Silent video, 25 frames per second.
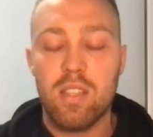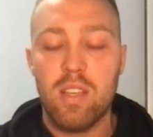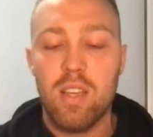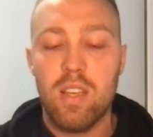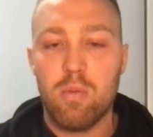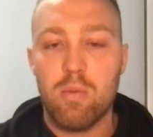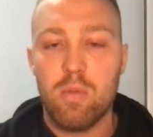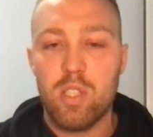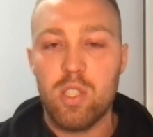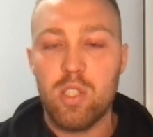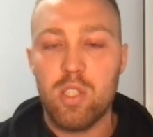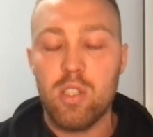
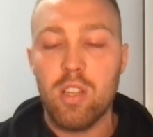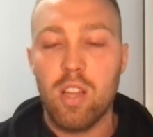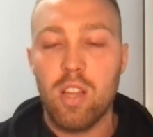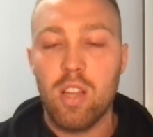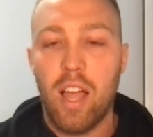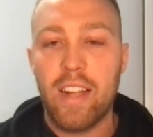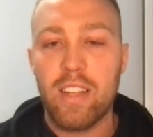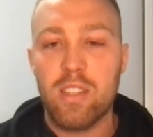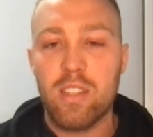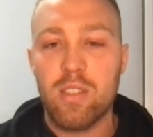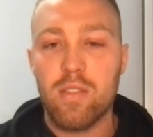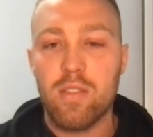Would you
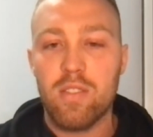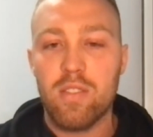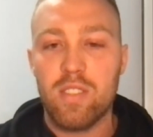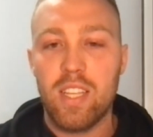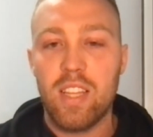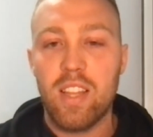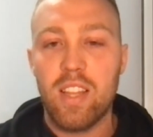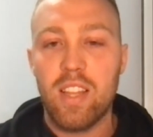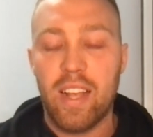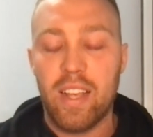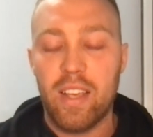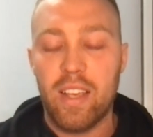like to have seen
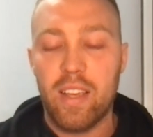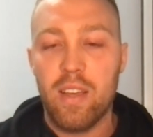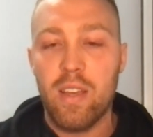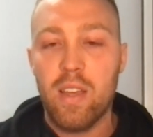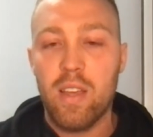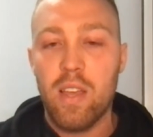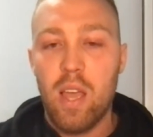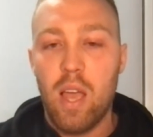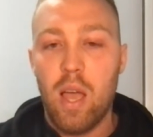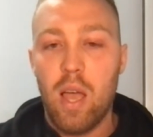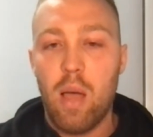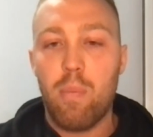like a
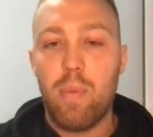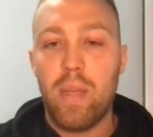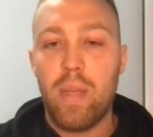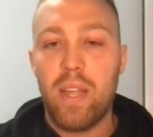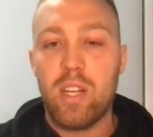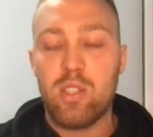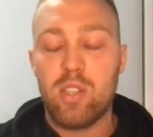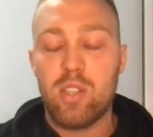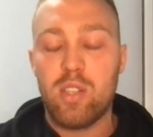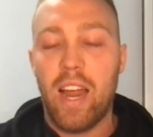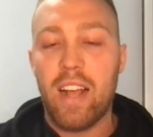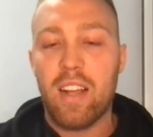big
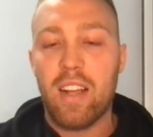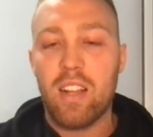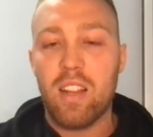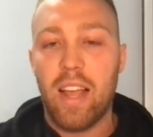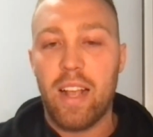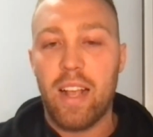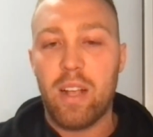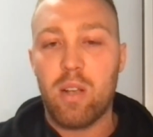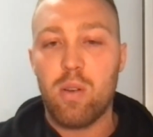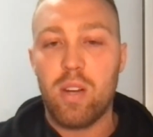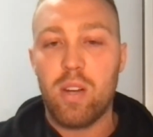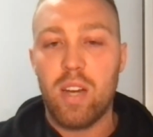track
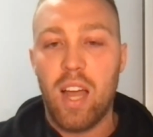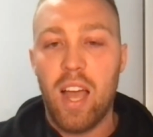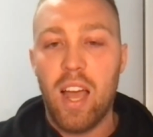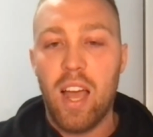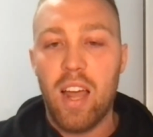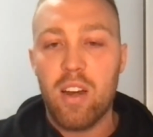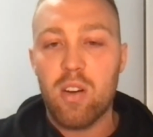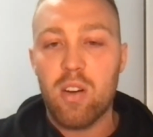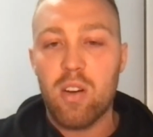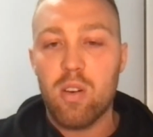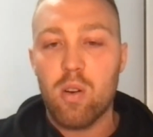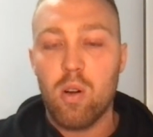like
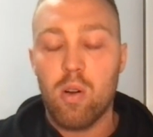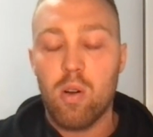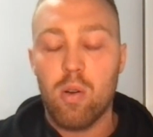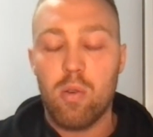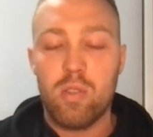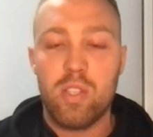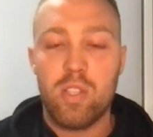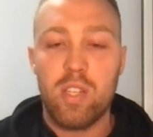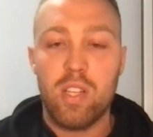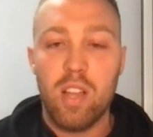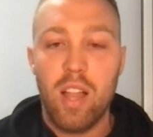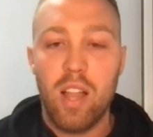Kwinana, or
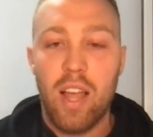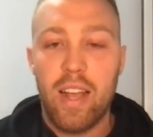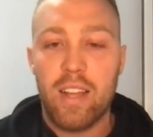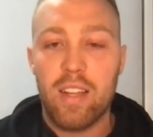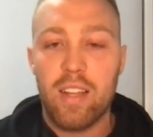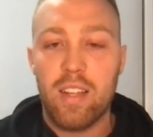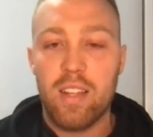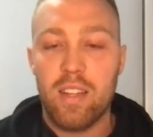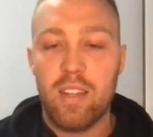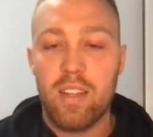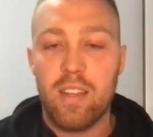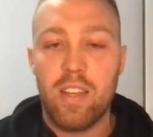do you like
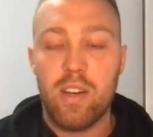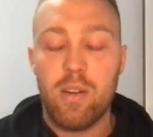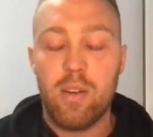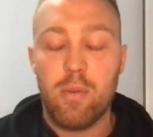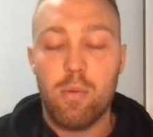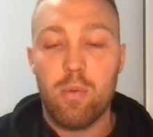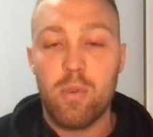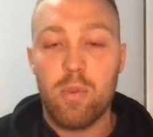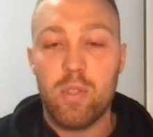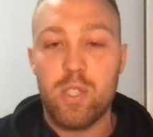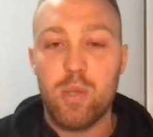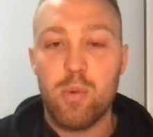
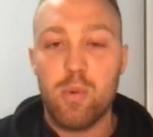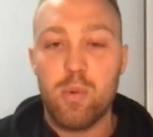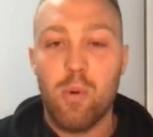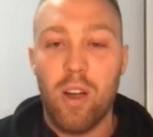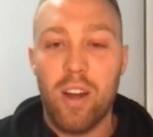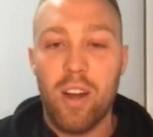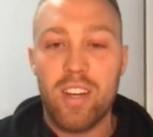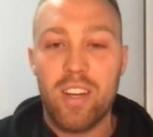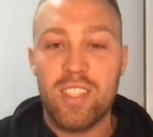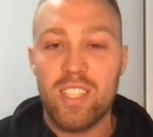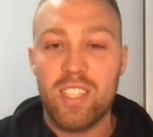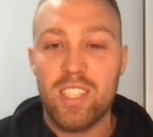would you
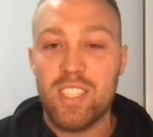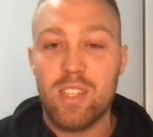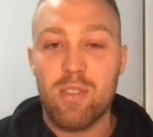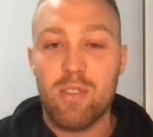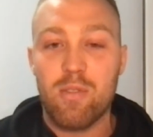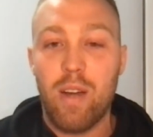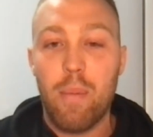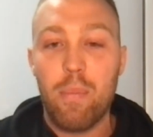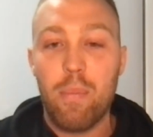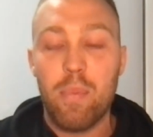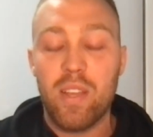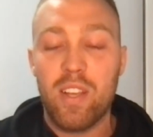want just a
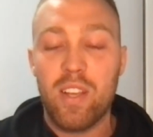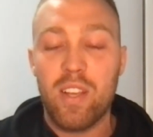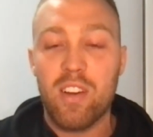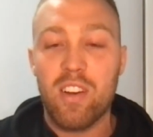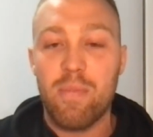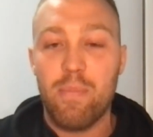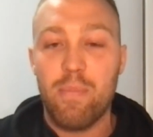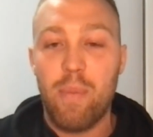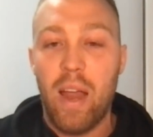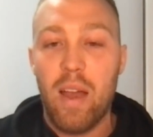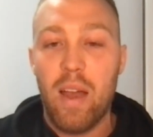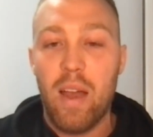replica of
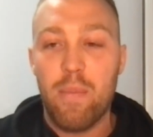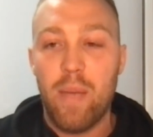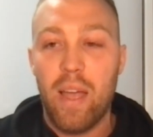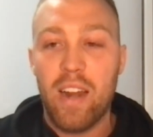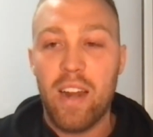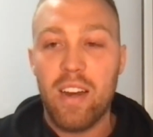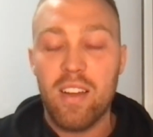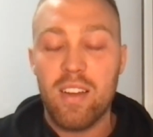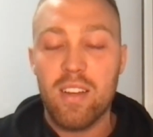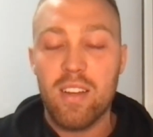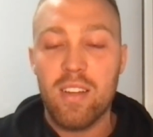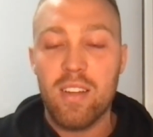
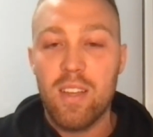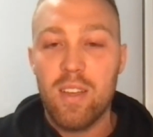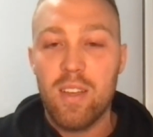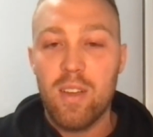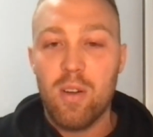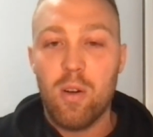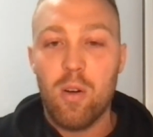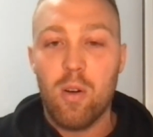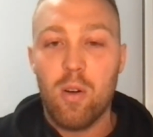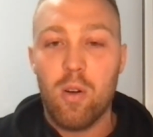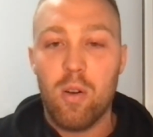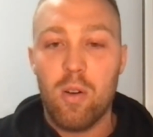Parramatta
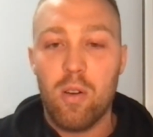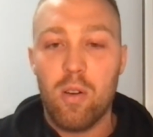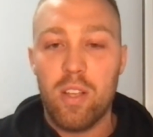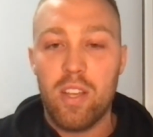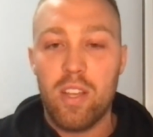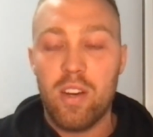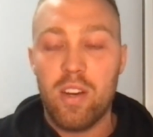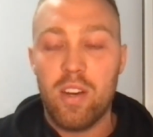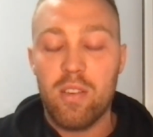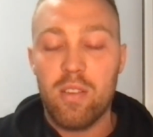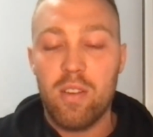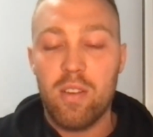or
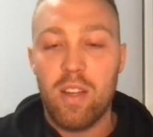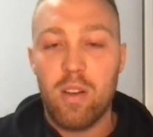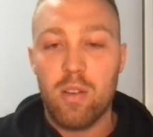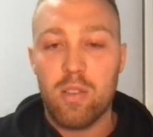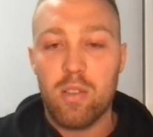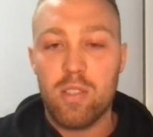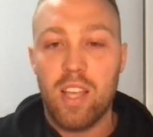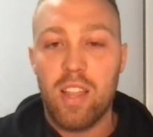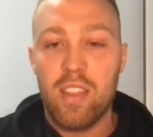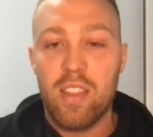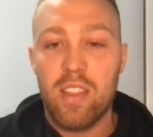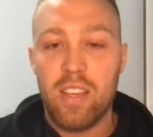
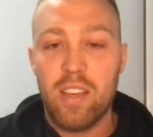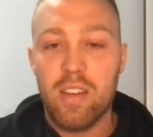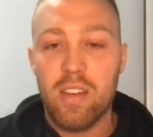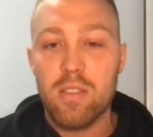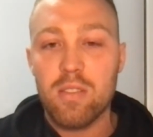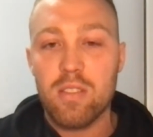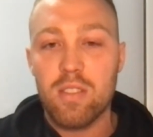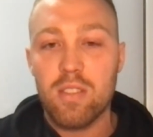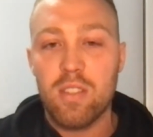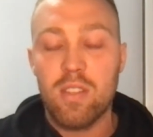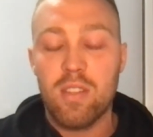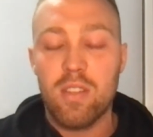something
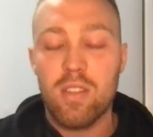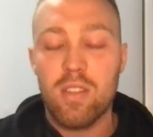else?